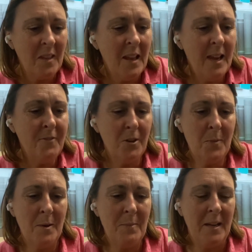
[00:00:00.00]

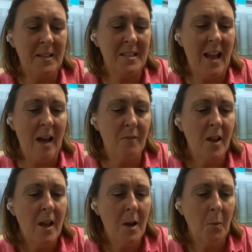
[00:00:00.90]
Everyone made us laugh.
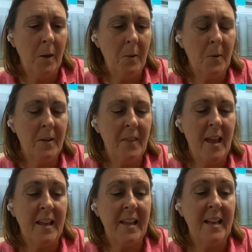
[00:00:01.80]
We were in
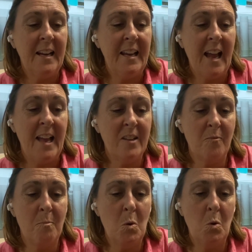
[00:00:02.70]
that giggly kind of
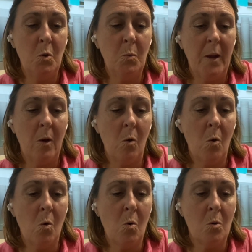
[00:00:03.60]
mood where
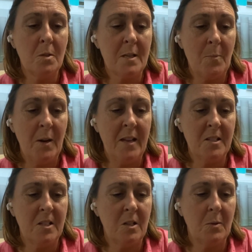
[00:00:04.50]
all someone has
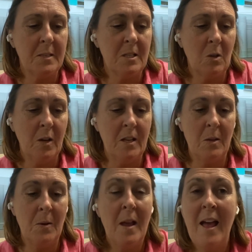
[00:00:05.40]
to do is look at
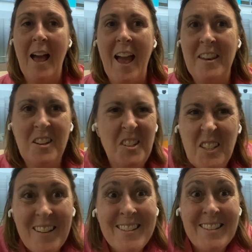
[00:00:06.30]
you and you
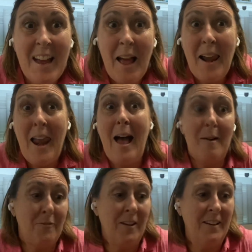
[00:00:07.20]
just start
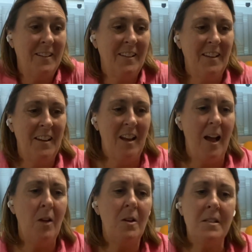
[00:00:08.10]
laughing. I
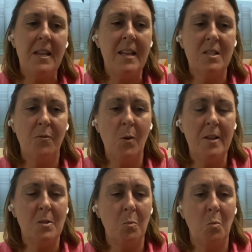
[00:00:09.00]
heard Dad's voice